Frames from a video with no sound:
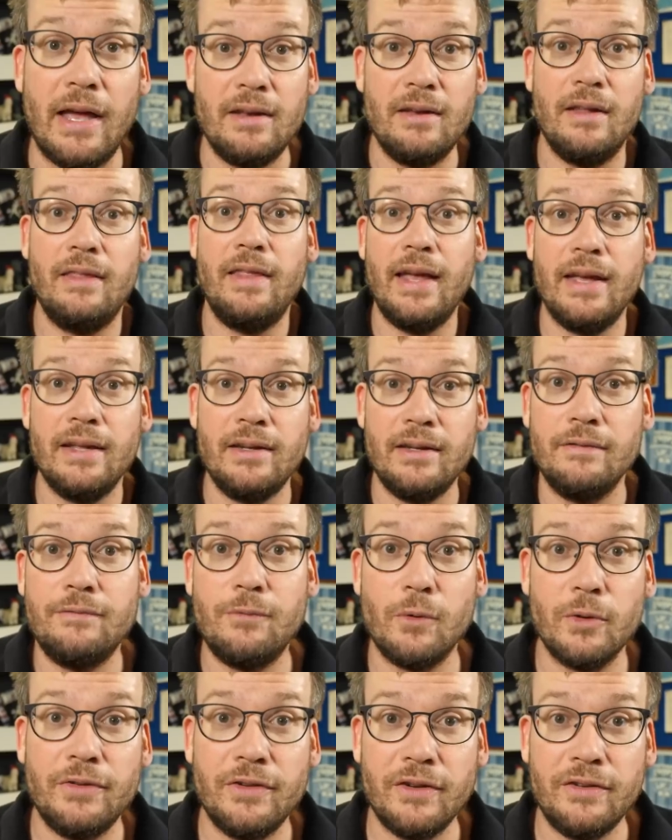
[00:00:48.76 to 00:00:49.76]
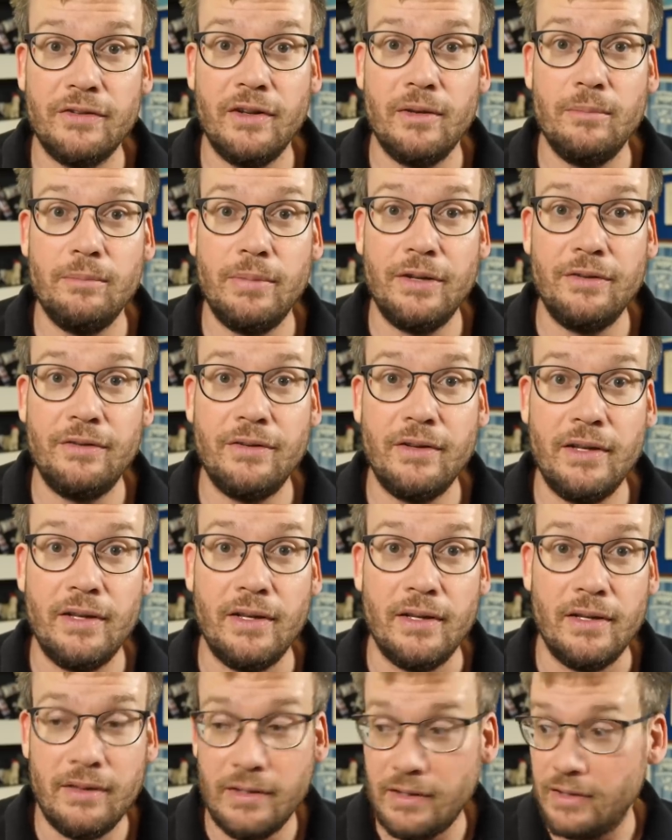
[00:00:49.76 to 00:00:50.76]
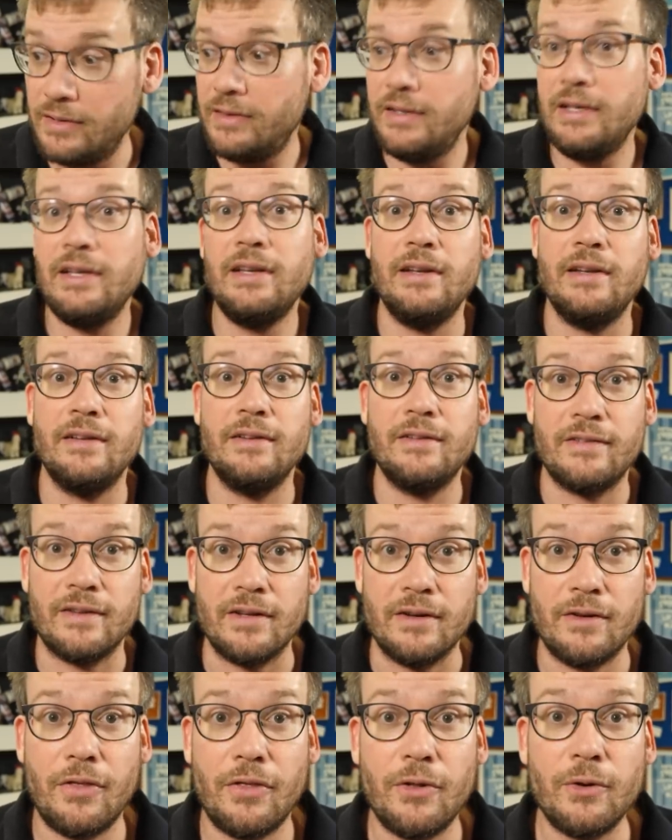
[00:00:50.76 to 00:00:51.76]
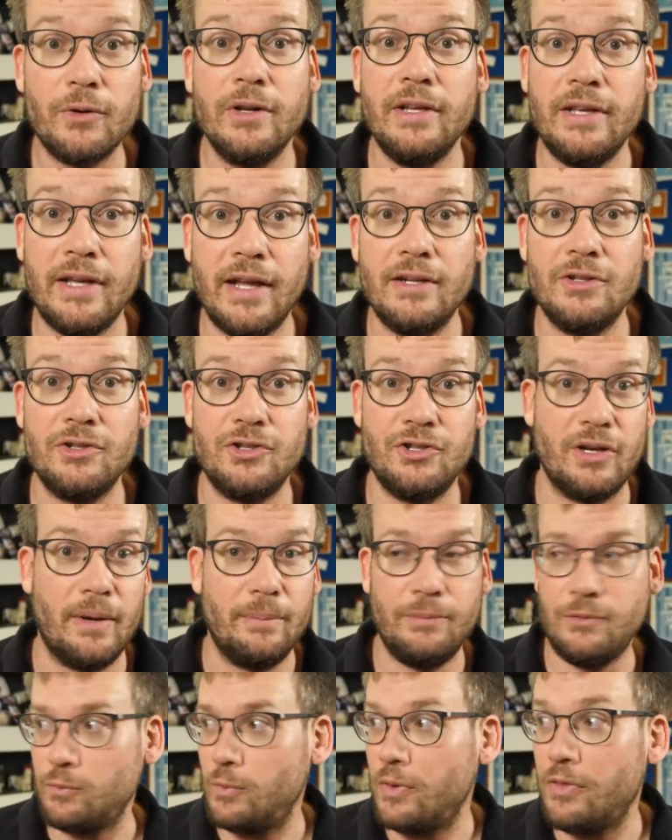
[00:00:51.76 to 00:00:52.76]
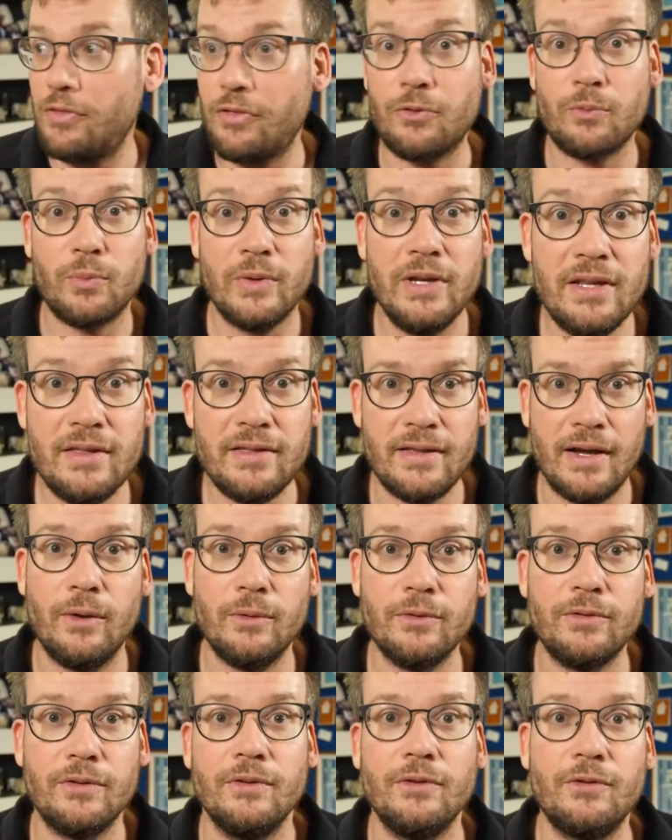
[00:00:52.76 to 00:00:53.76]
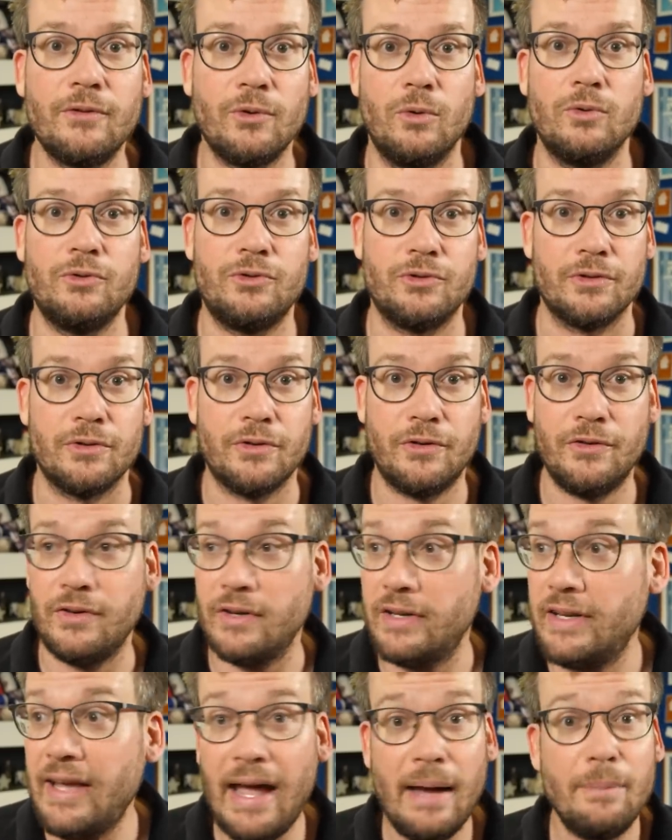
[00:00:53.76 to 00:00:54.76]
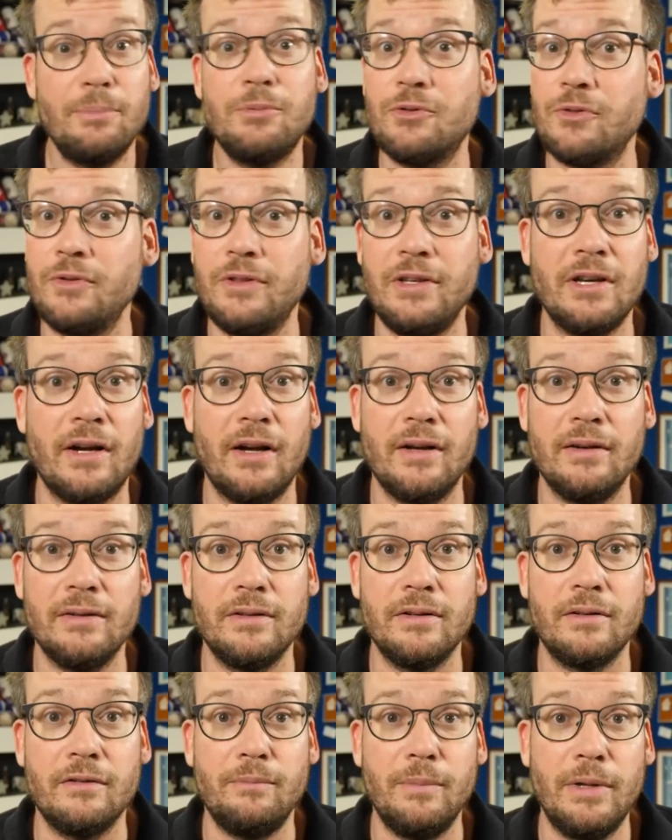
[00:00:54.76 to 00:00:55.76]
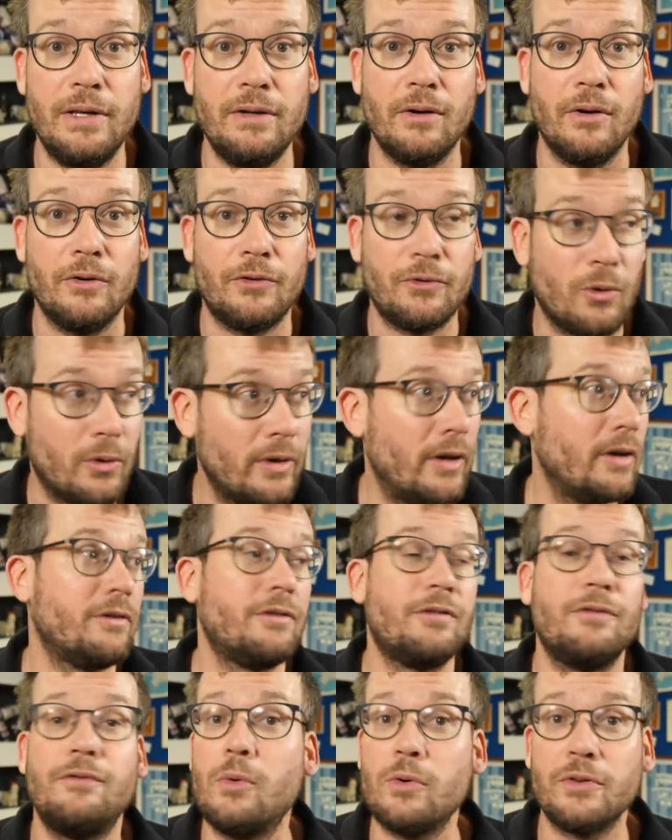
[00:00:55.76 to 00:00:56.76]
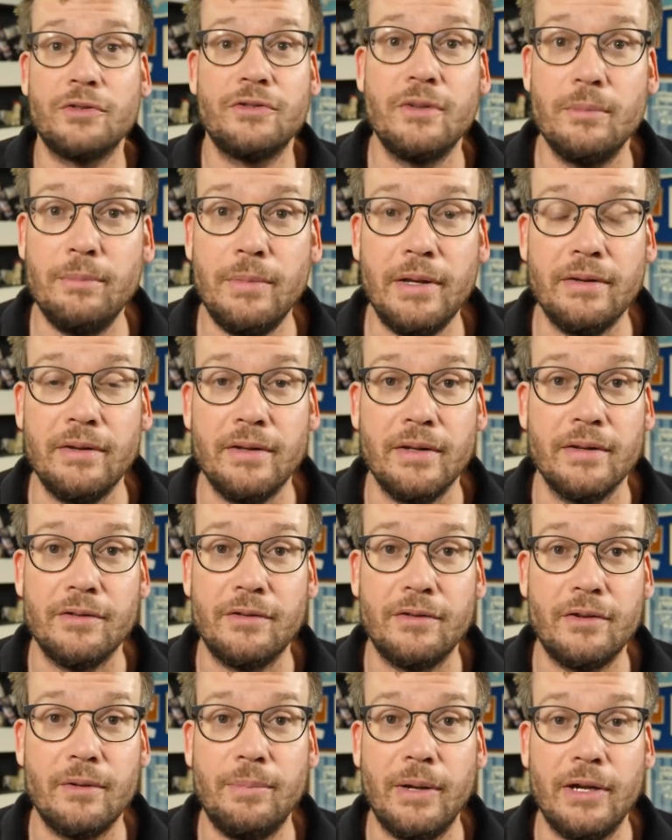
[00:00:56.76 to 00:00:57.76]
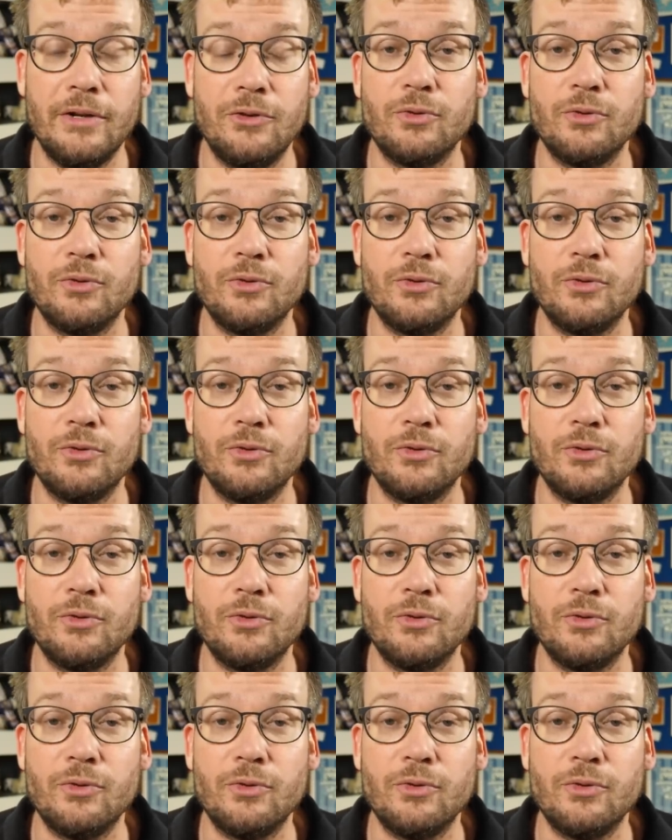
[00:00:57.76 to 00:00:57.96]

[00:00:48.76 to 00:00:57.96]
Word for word: And then, in four sixteen B C E, the Athenians sent thirty-eight ships with three thousand soldiers to capture the island of Melos, or else force the Melians to pay